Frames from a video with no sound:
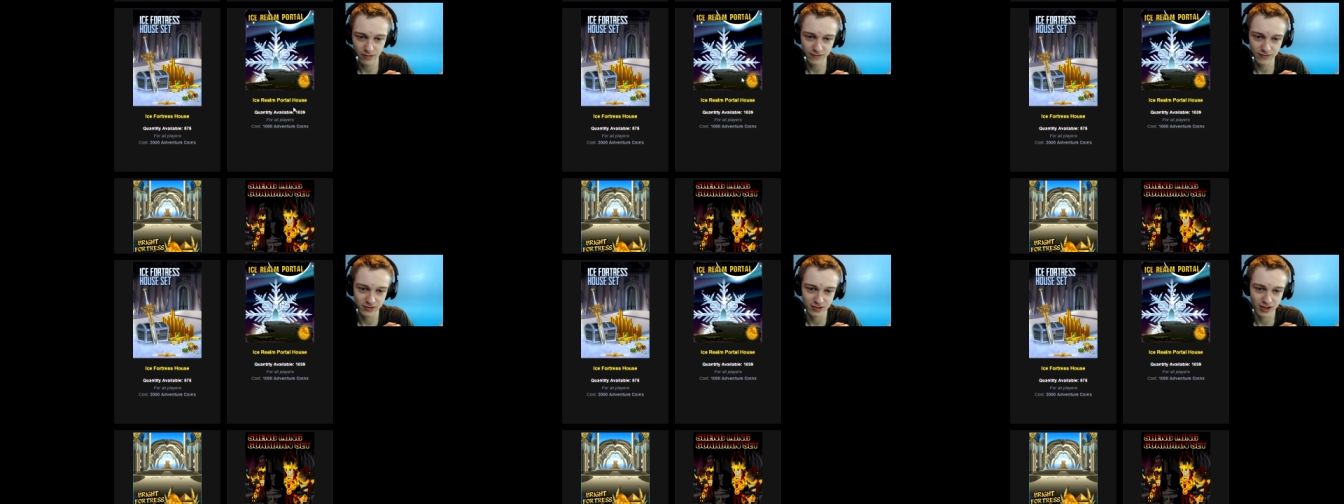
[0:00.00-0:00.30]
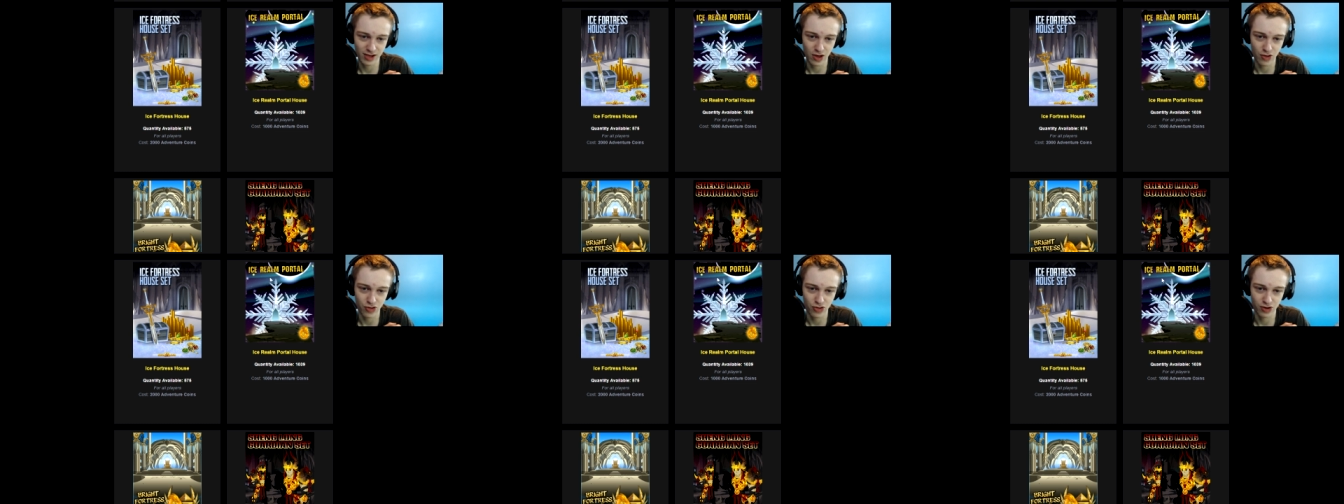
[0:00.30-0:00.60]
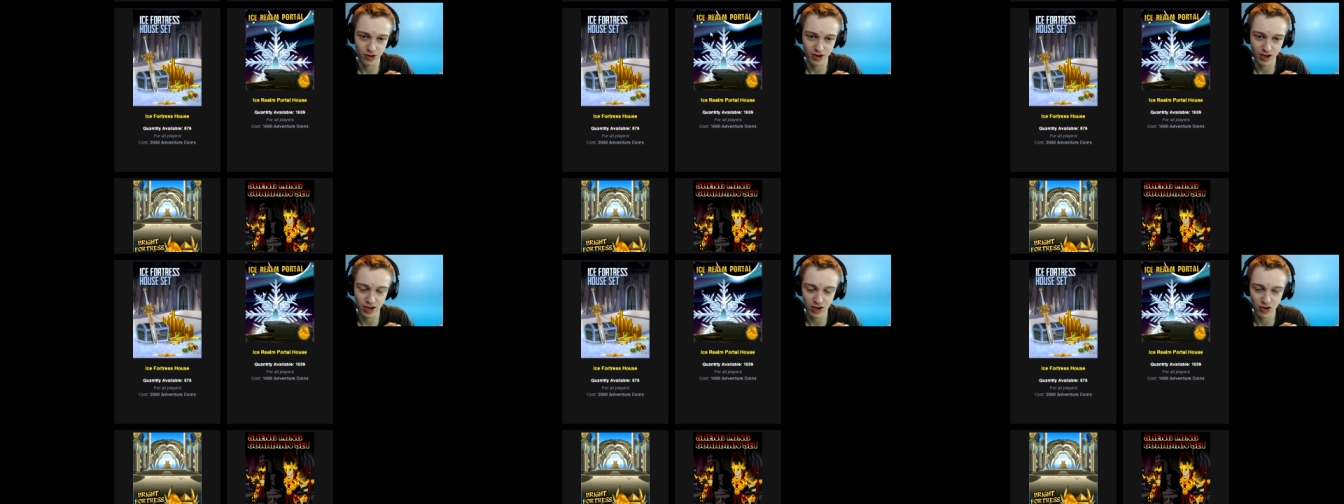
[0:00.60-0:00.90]
for a
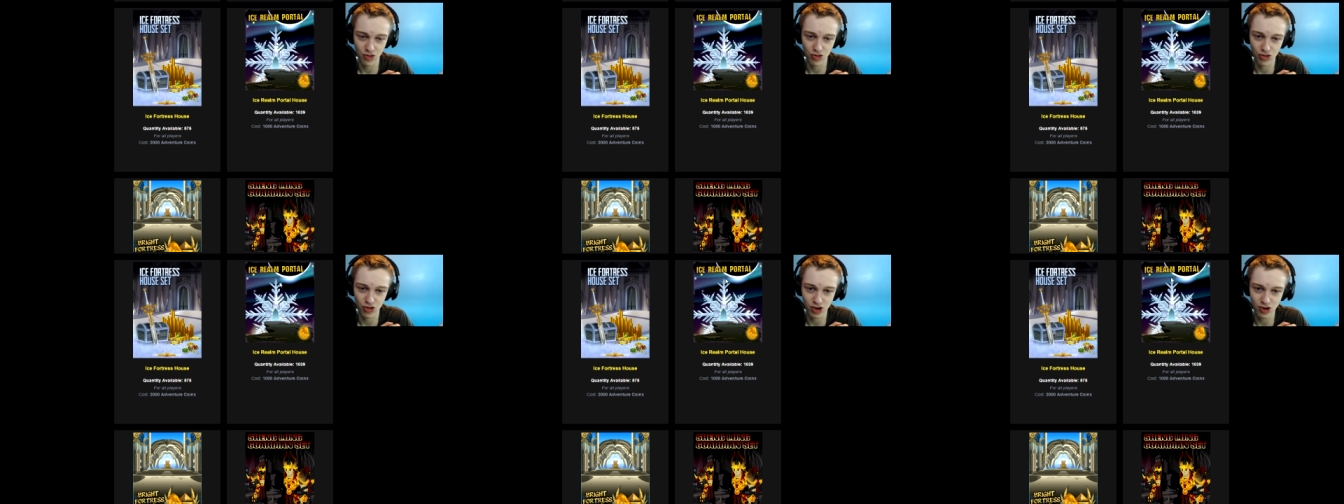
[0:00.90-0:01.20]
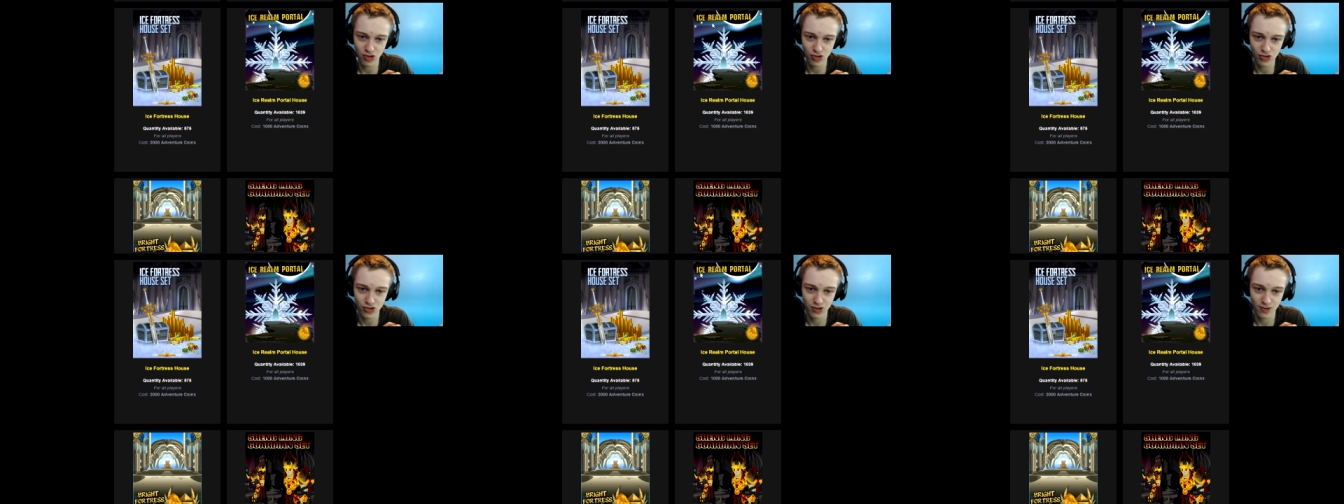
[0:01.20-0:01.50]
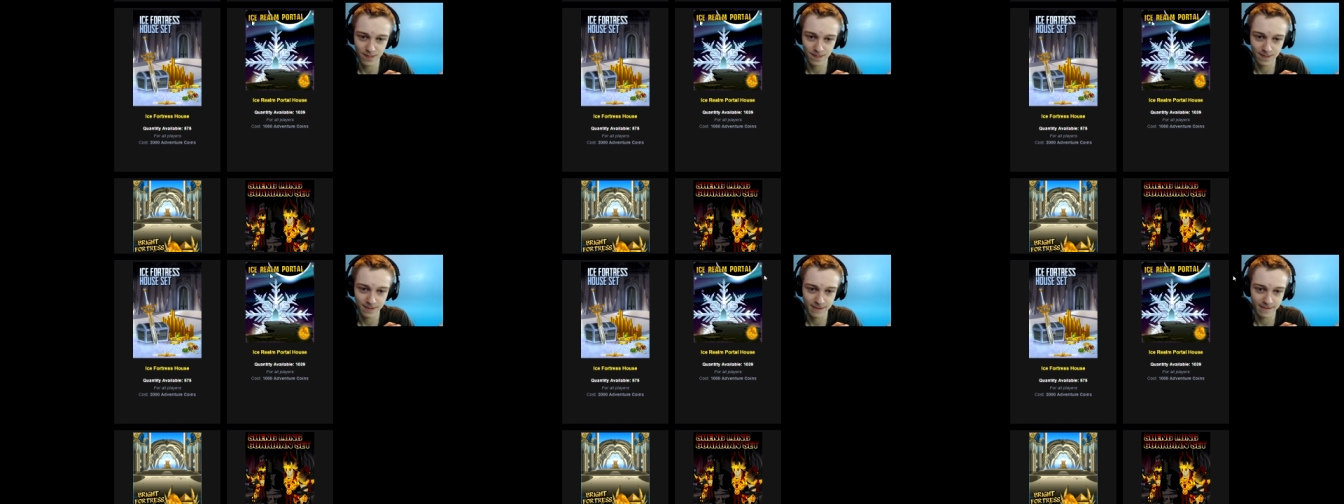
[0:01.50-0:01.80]
thousand ACs.
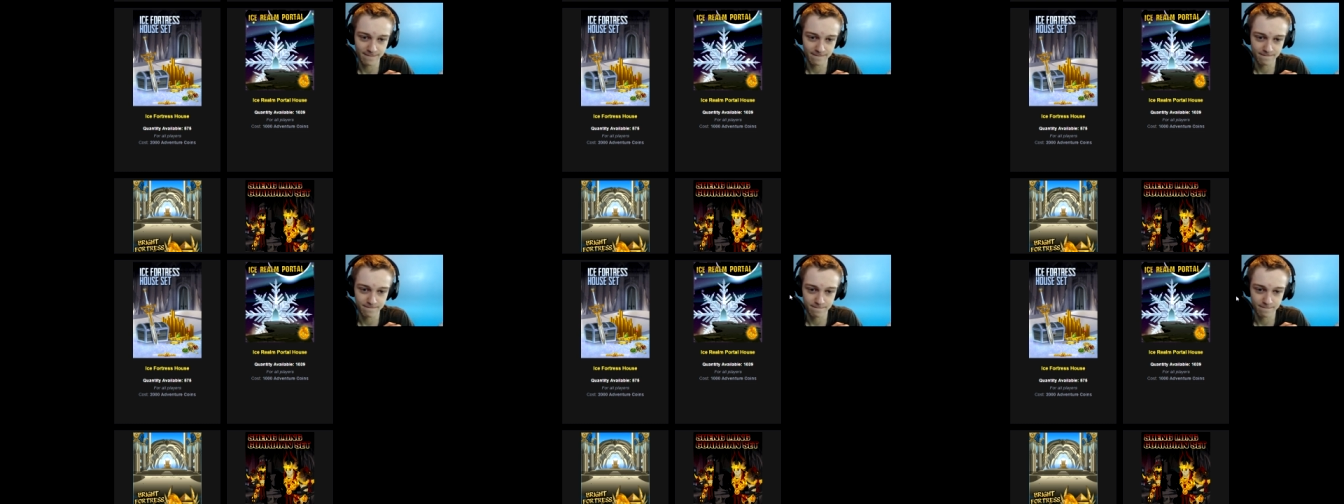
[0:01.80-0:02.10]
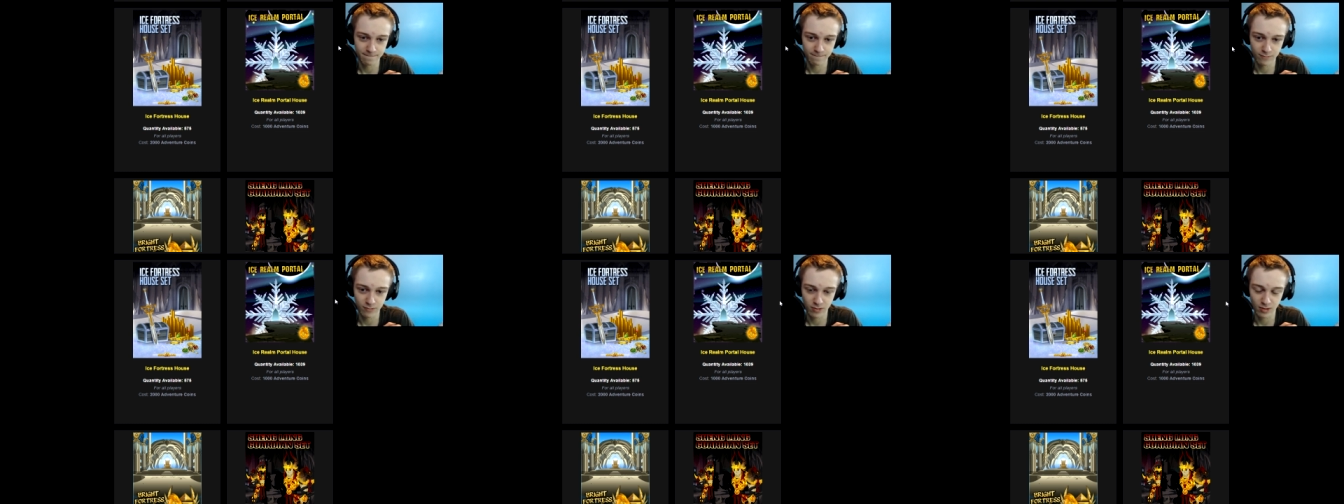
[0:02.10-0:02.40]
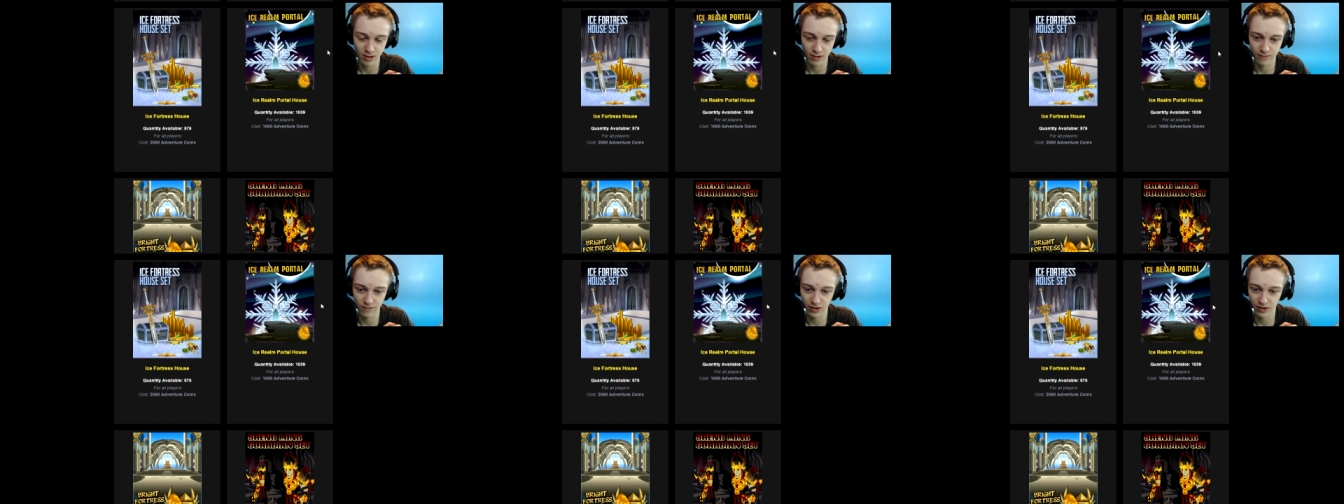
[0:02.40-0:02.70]

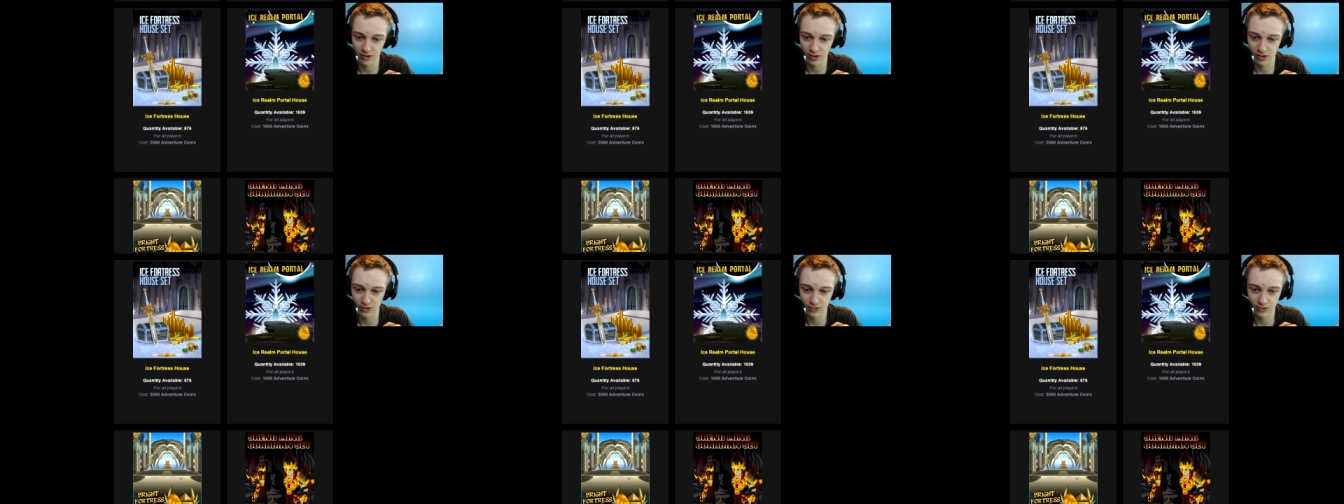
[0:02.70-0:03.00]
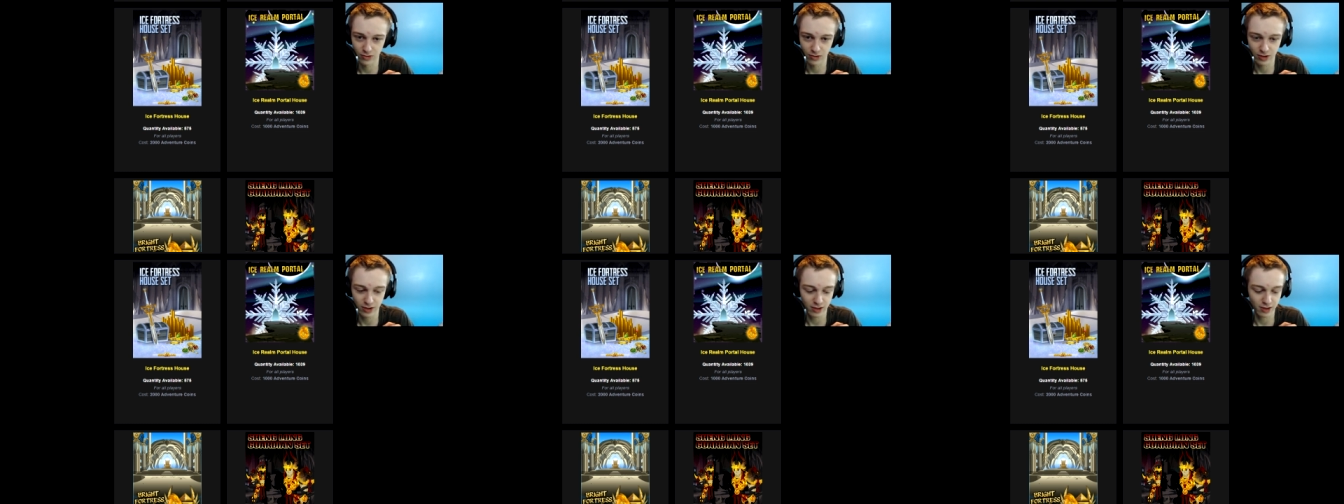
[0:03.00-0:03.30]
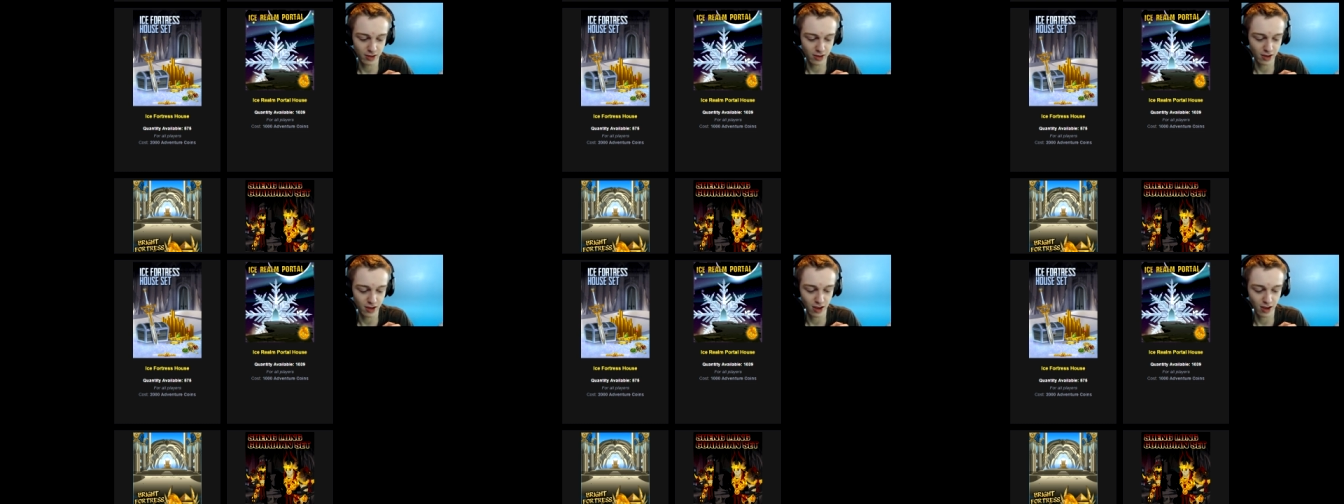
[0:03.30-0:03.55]
Very cool looking.